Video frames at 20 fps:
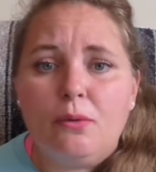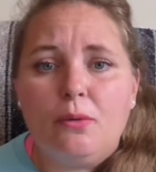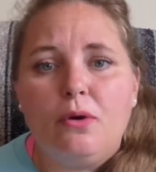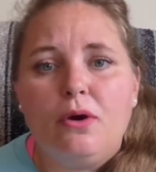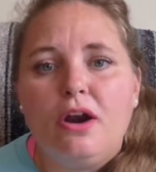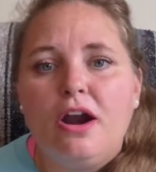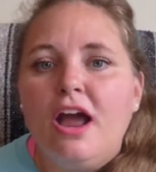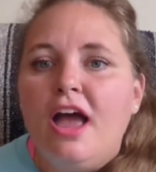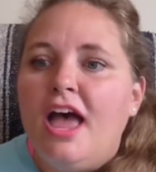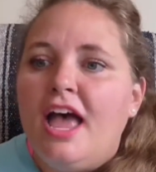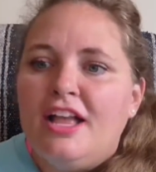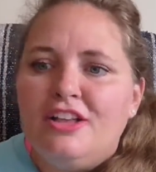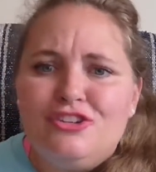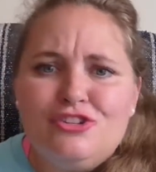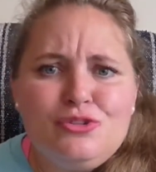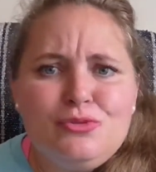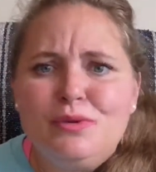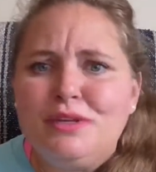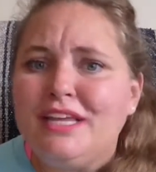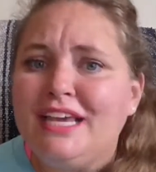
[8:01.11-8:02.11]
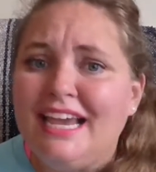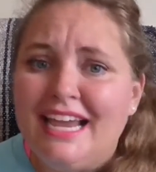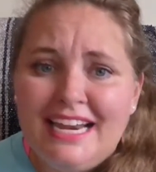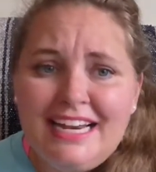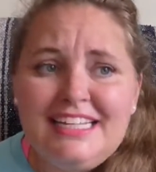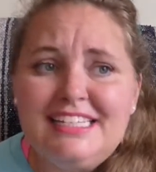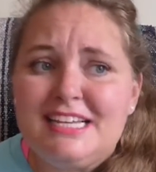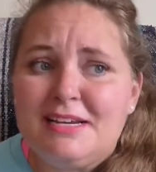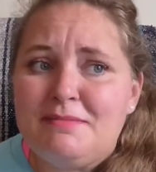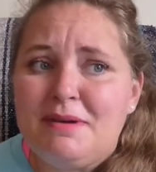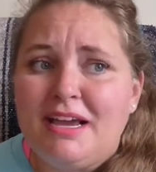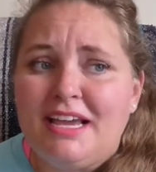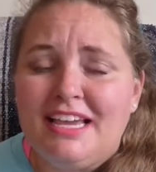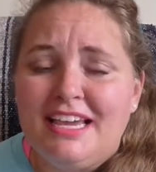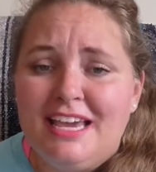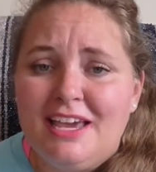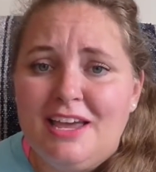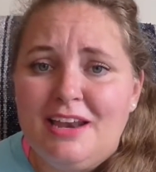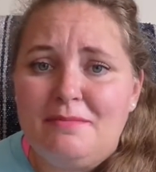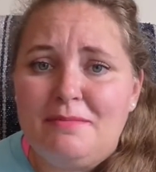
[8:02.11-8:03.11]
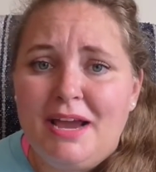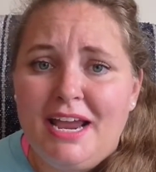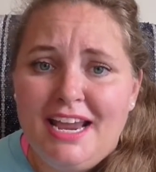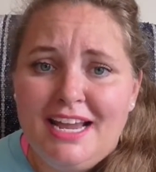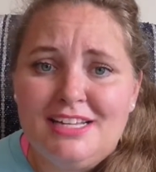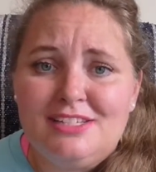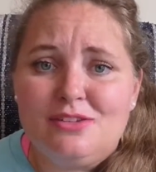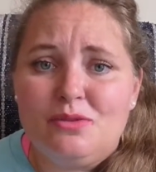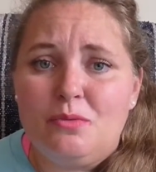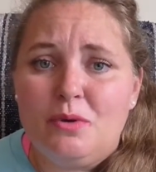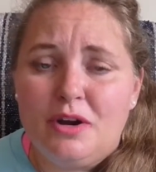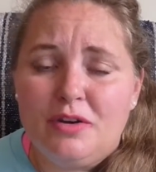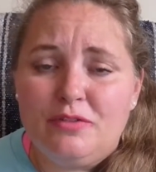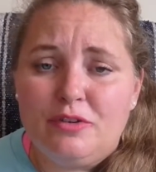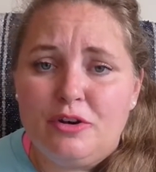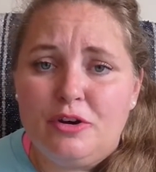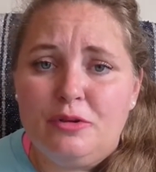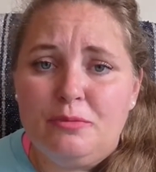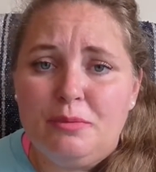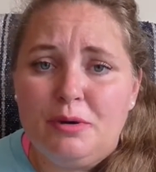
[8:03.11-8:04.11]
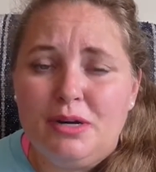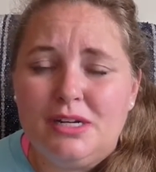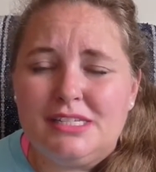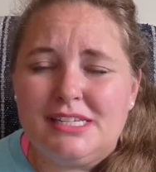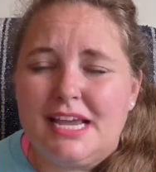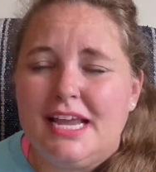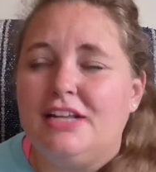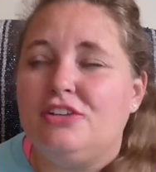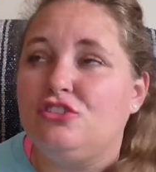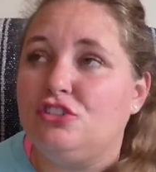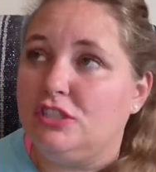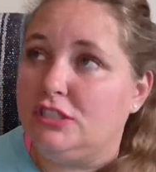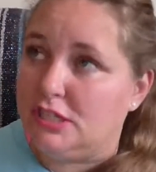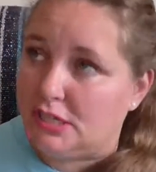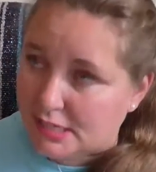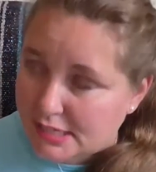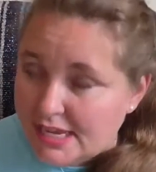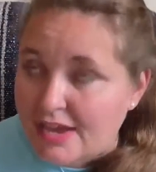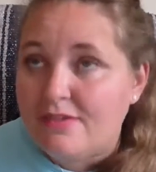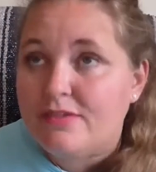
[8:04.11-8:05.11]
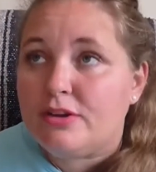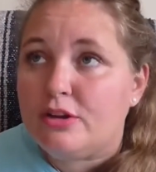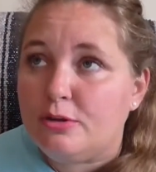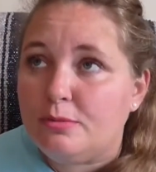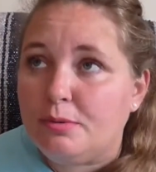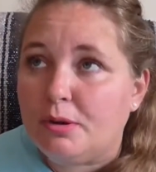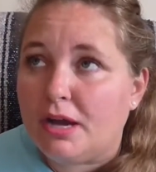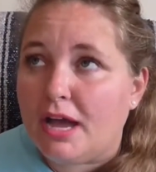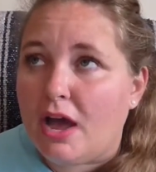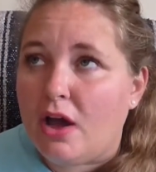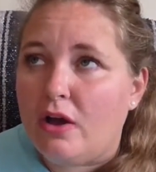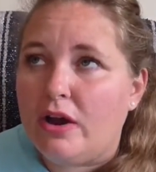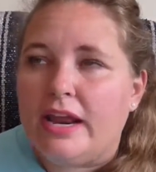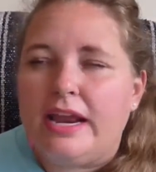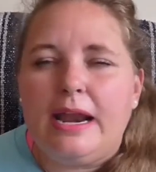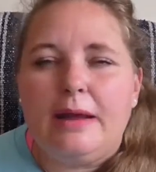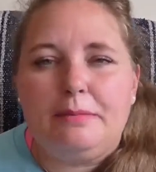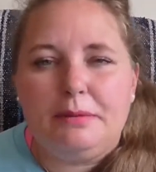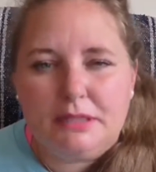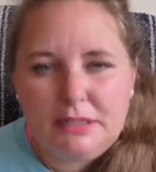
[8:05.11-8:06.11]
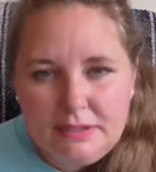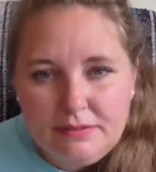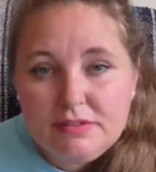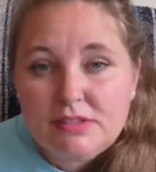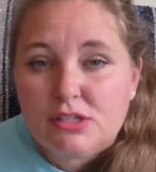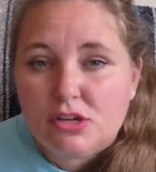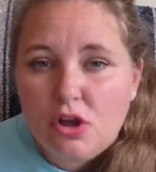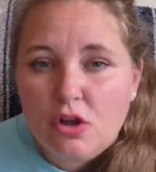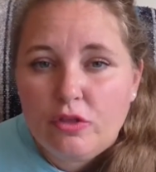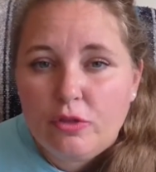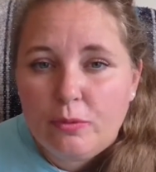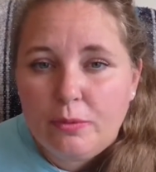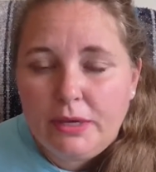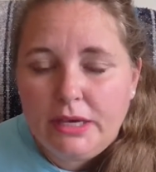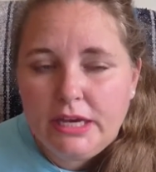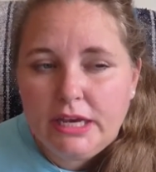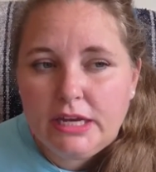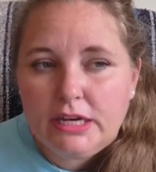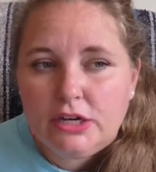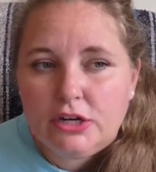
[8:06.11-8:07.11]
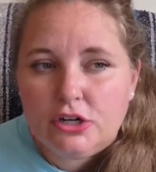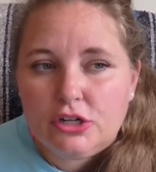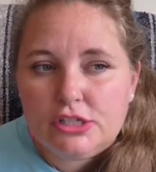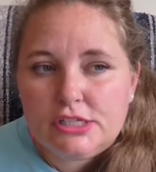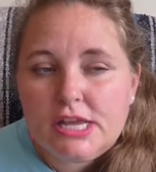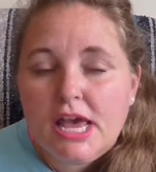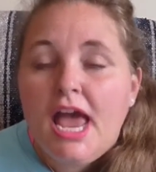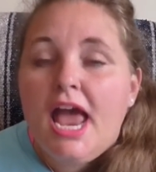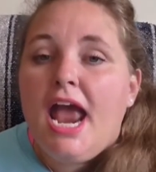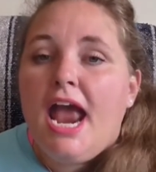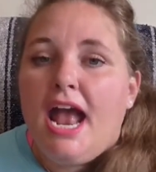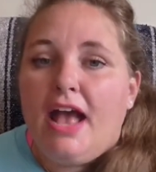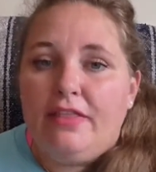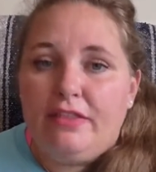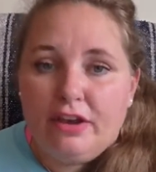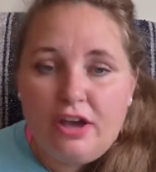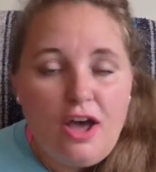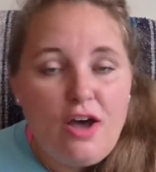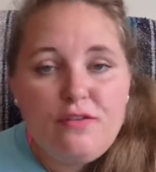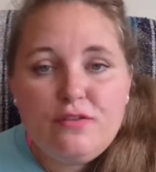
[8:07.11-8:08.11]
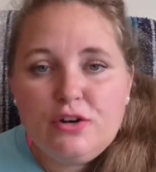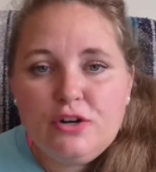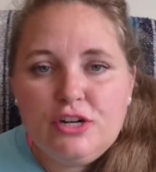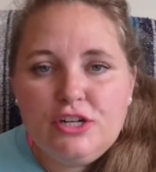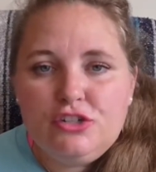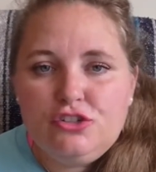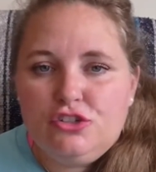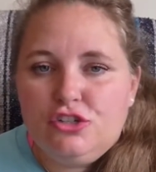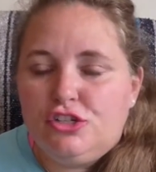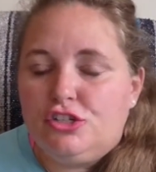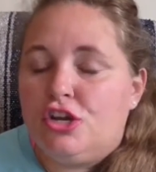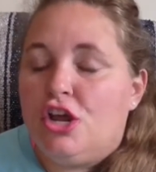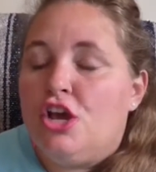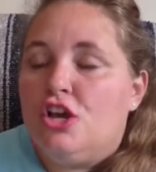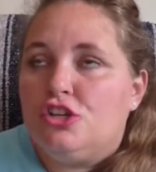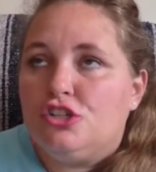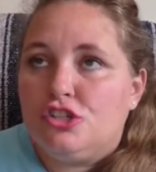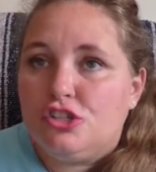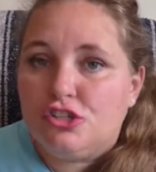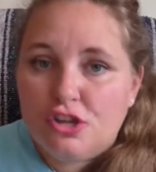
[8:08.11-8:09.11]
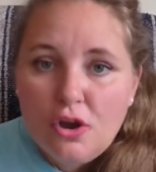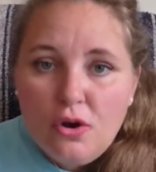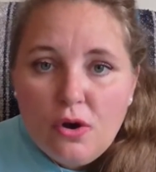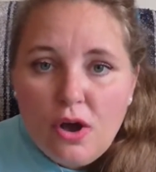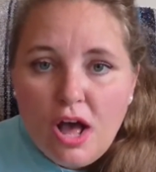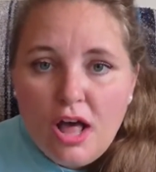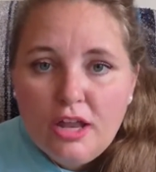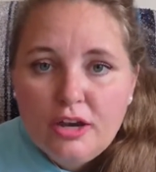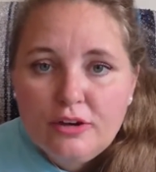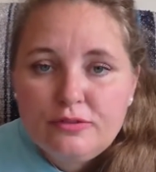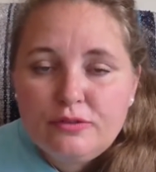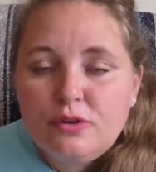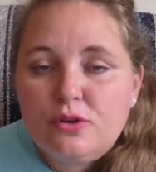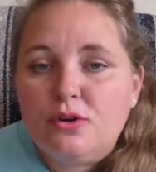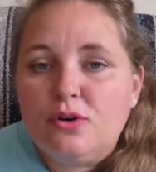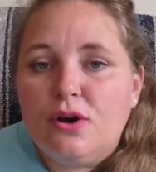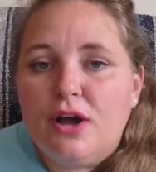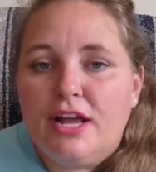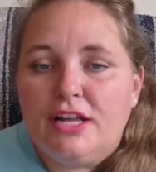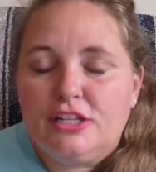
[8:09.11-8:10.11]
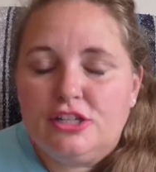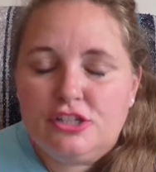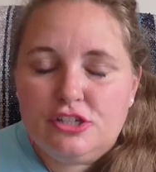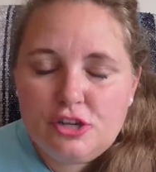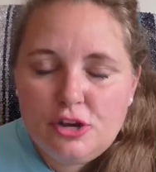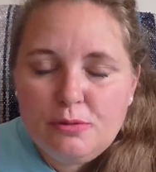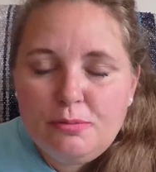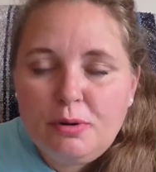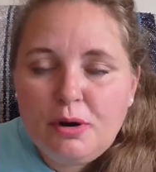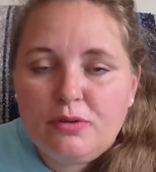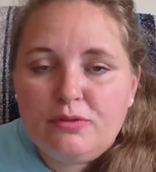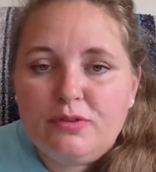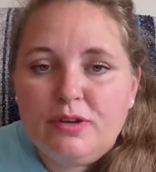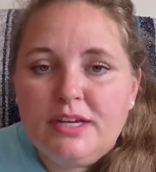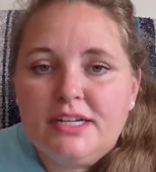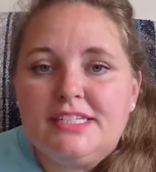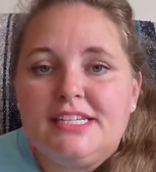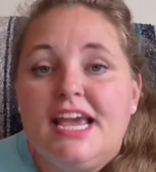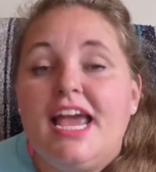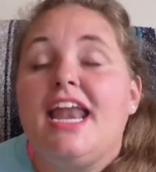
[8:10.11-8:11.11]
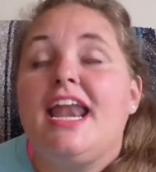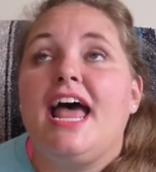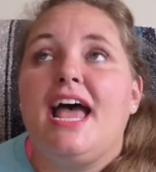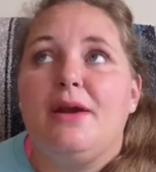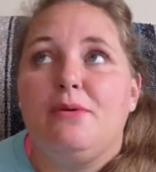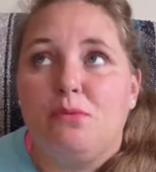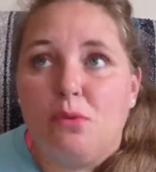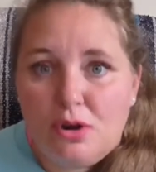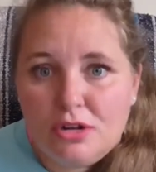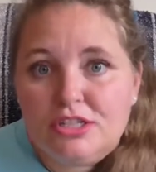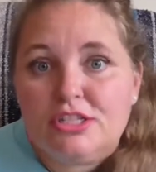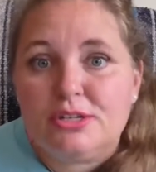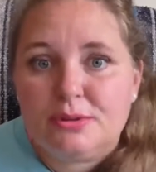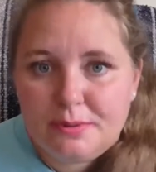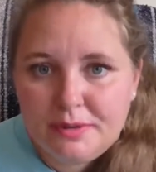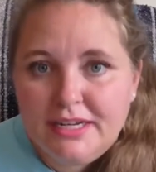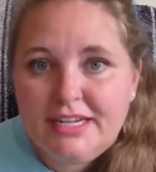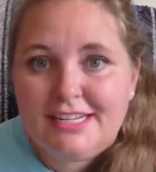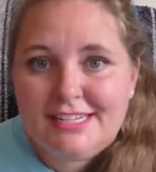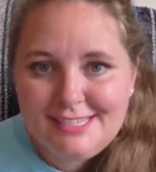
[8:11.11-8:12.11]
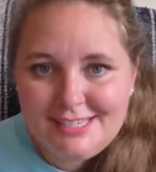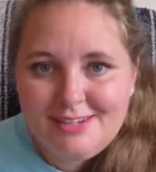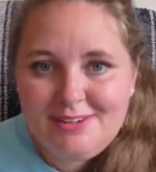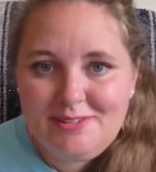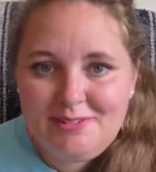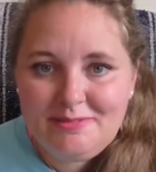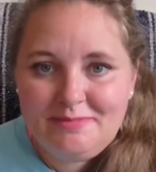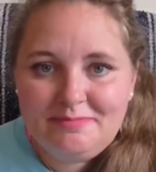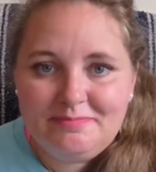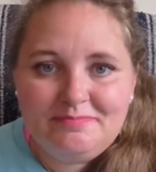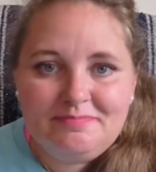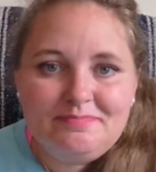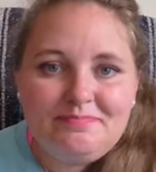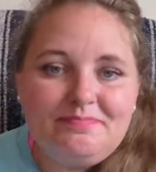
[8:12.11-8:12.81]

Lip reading: or just really anytime I can get my hands on one of her new books. And she does have a new book out, and I believe it's called The Weekenders, and the cover is just so colorful and so perfect, and I want to read it soon.